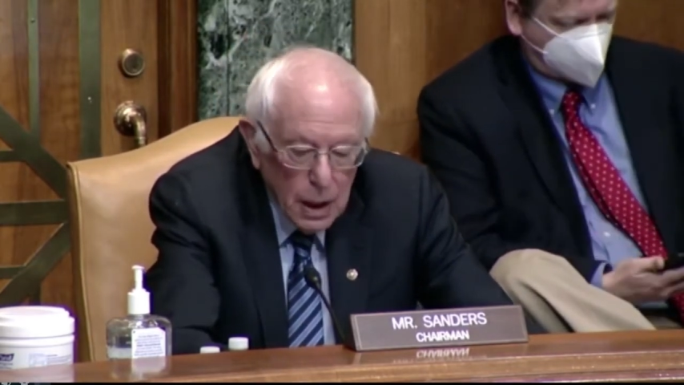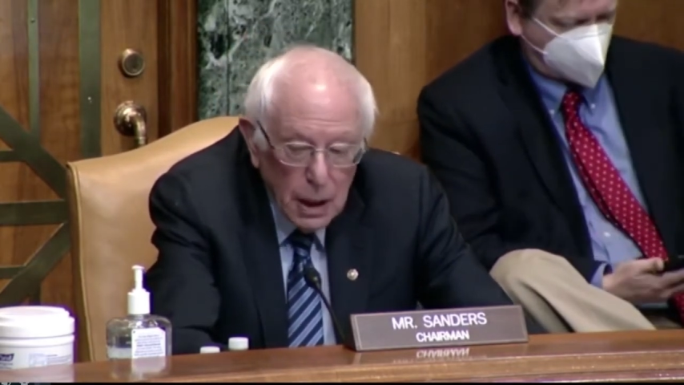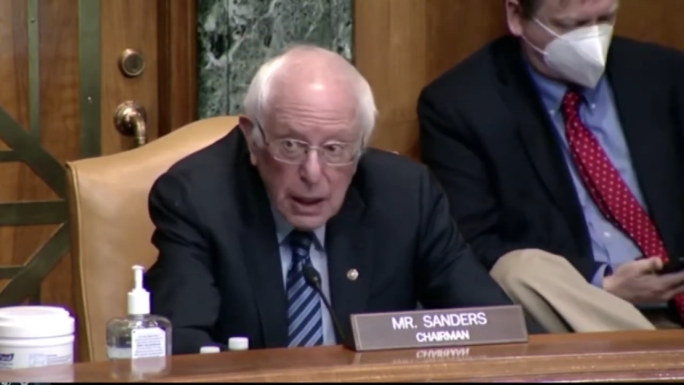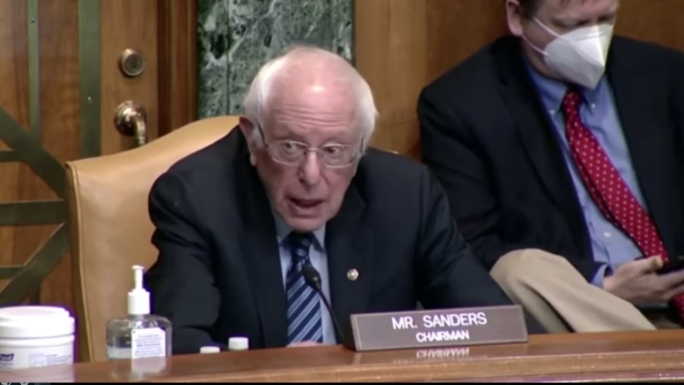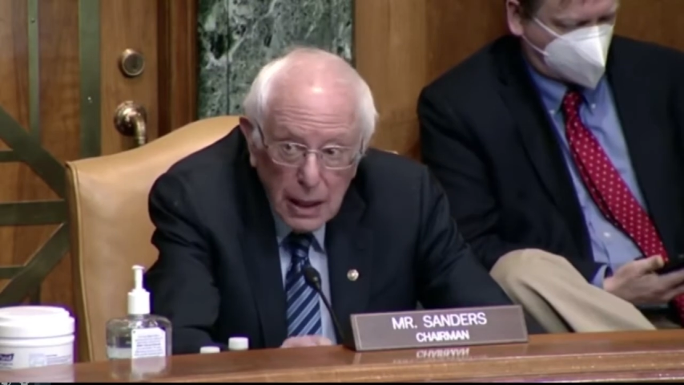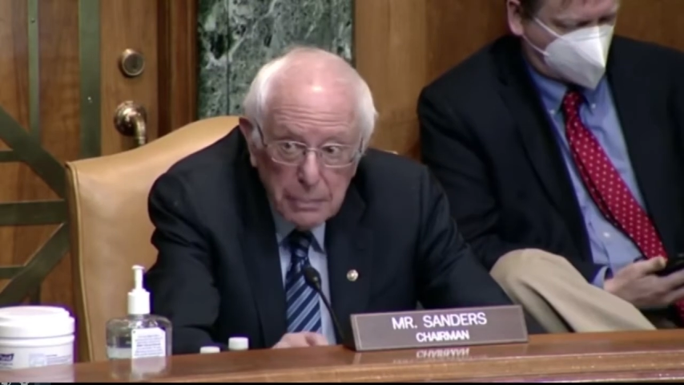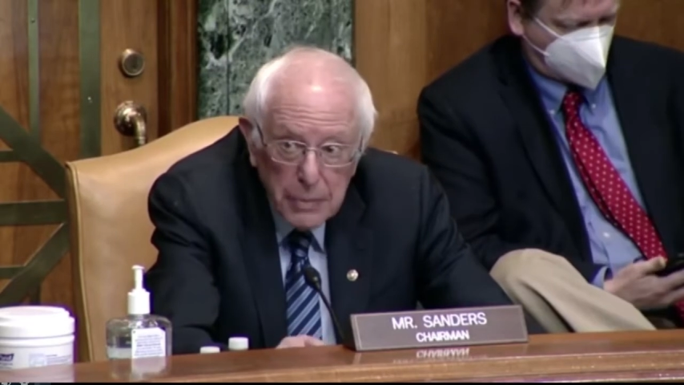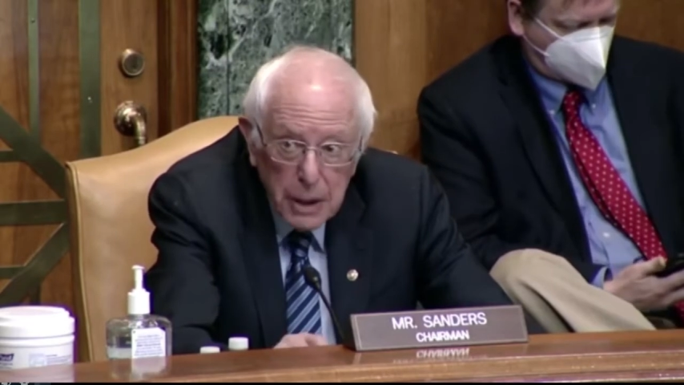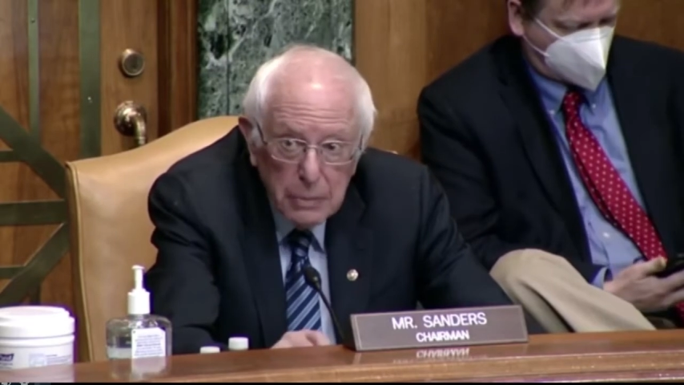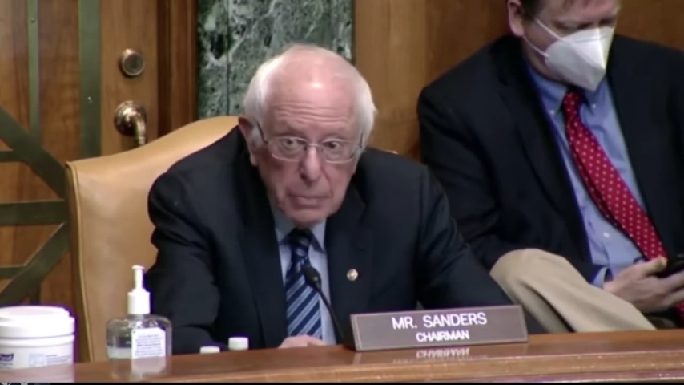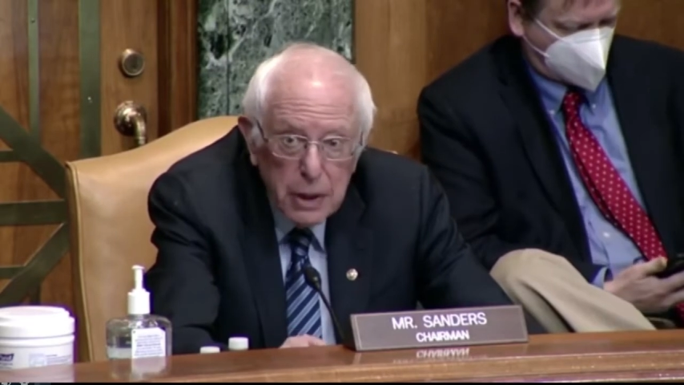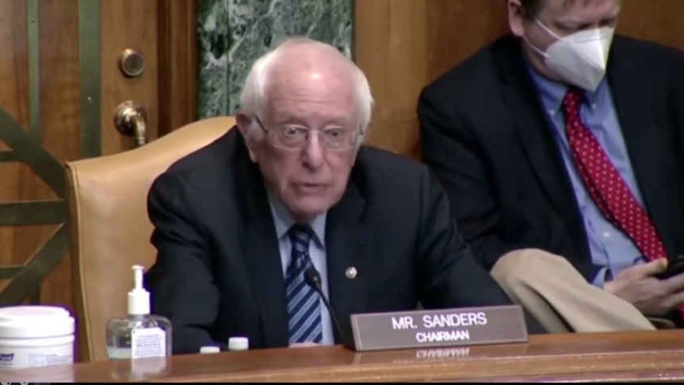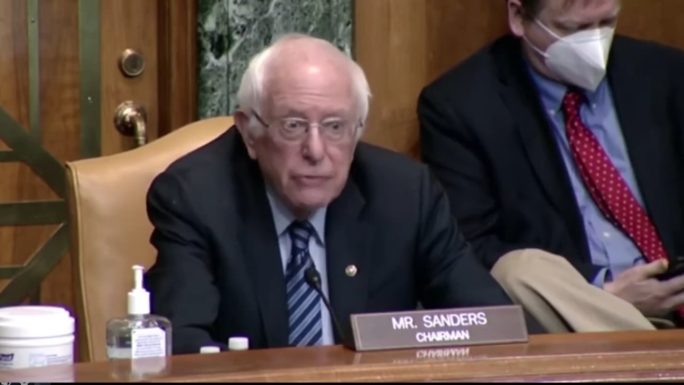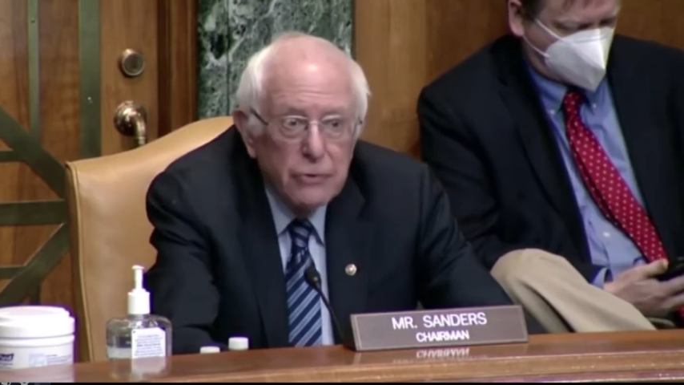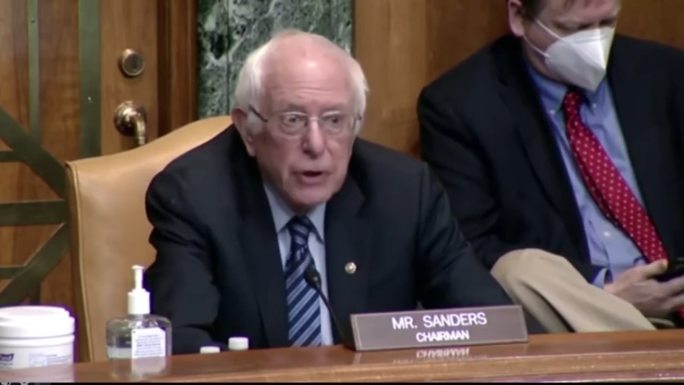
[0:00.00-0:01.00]
And let me
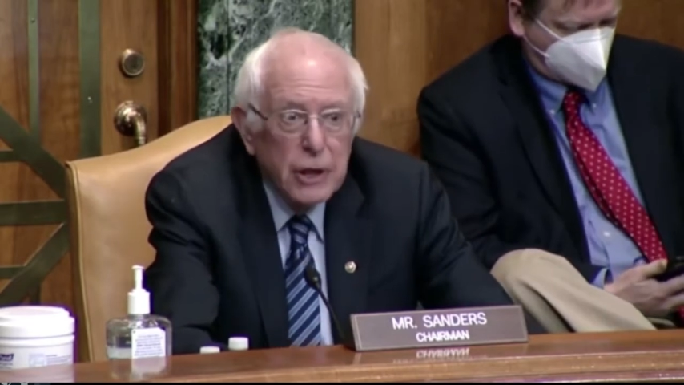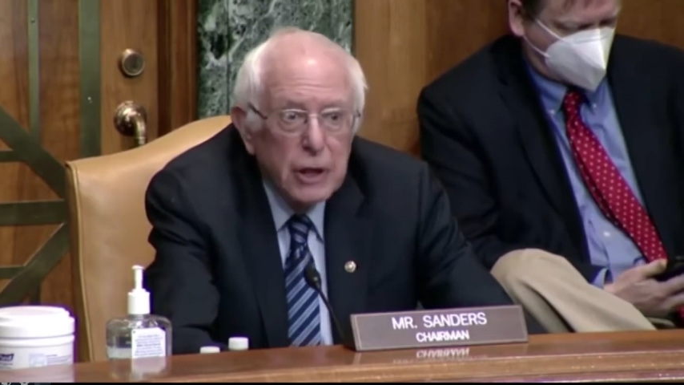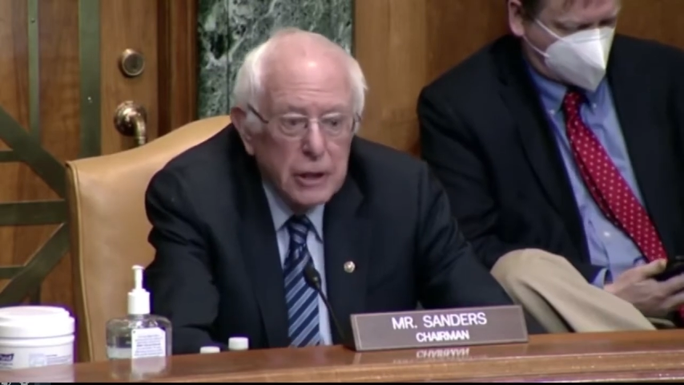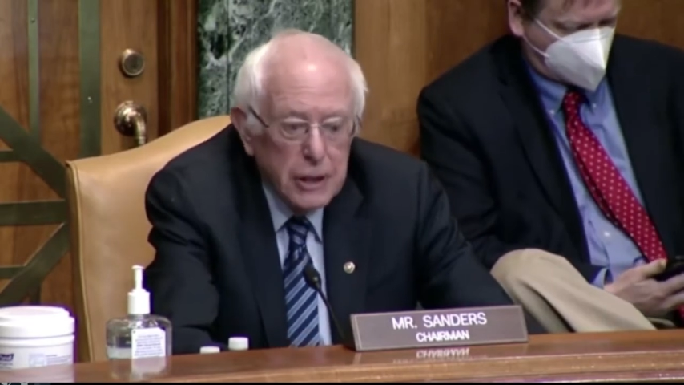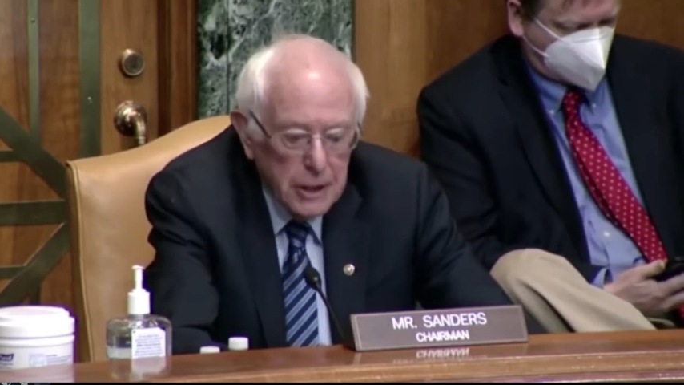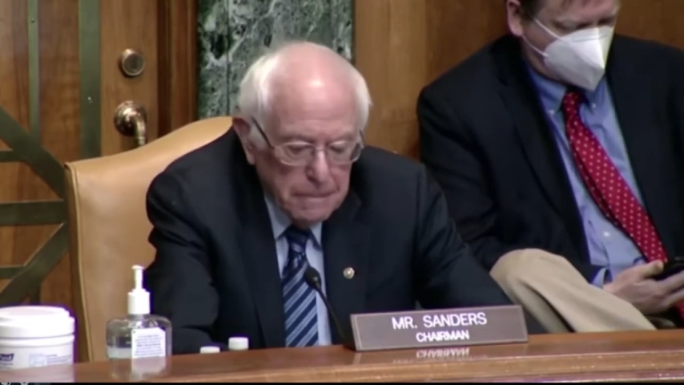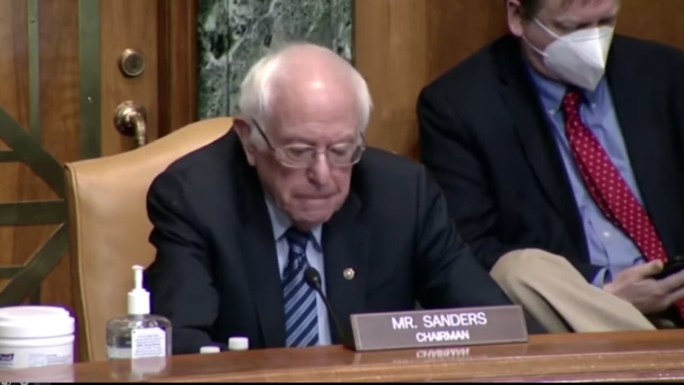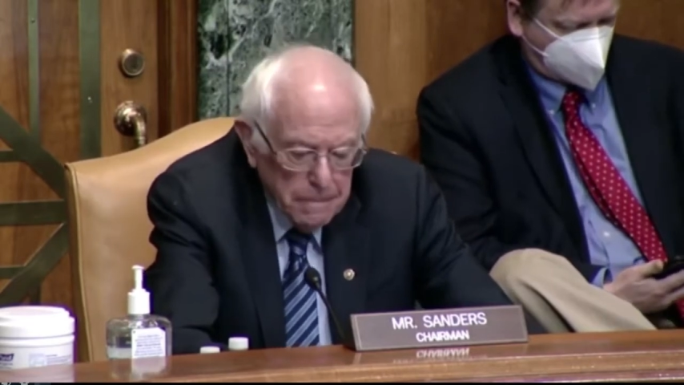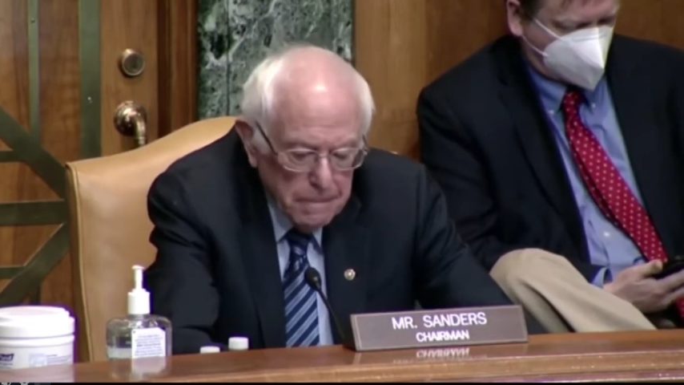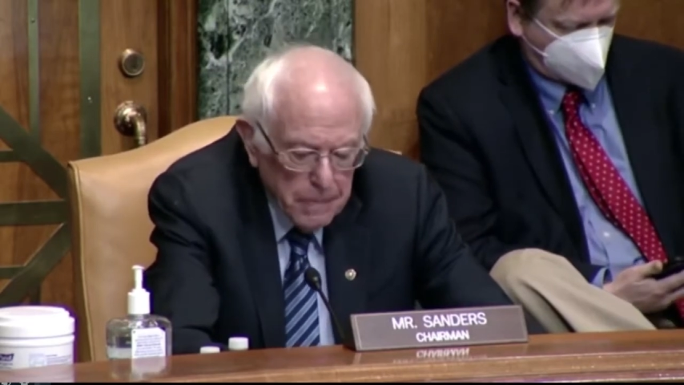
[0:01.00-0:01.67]
be very clear.